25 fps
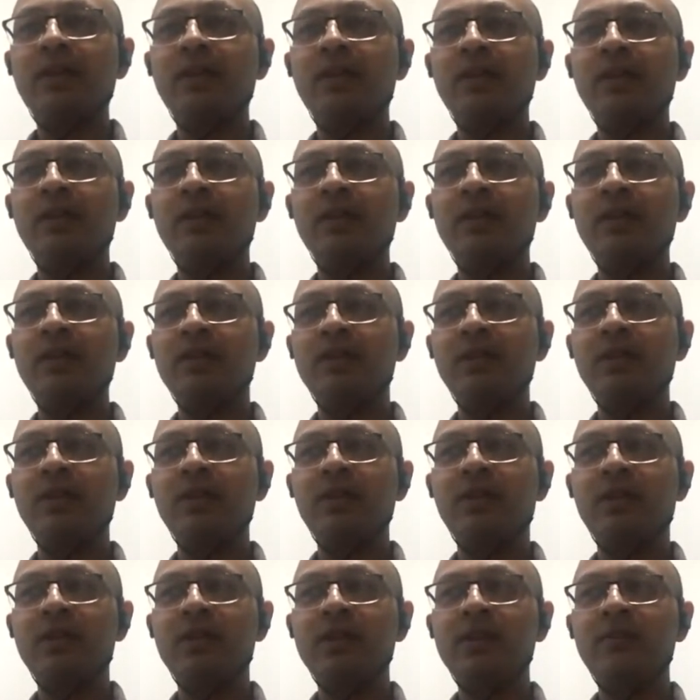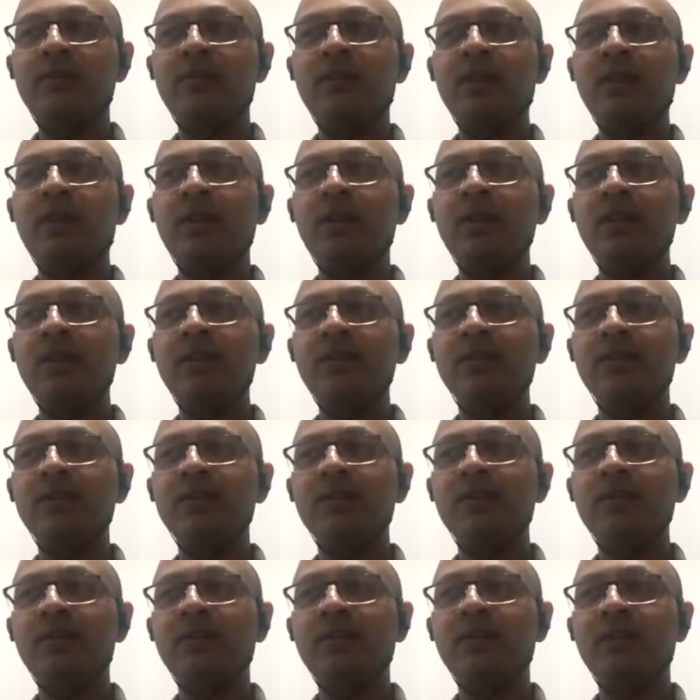Indra is displaying
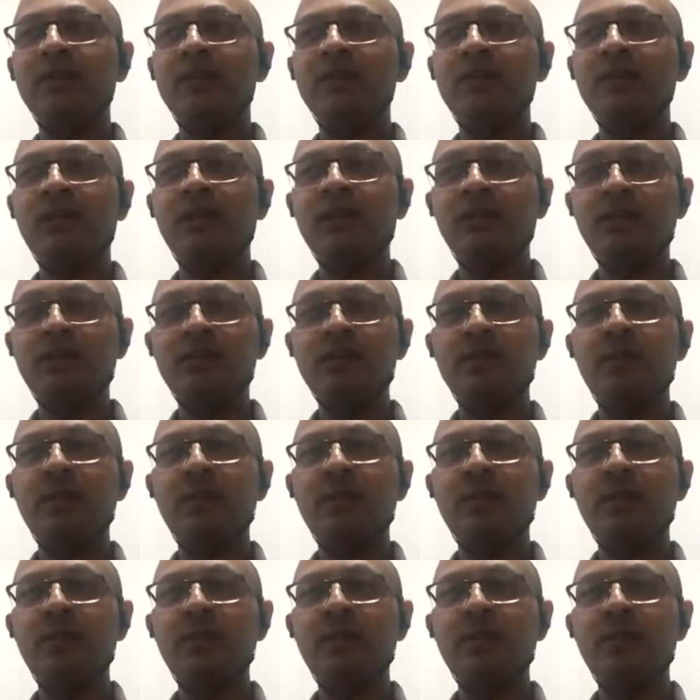here in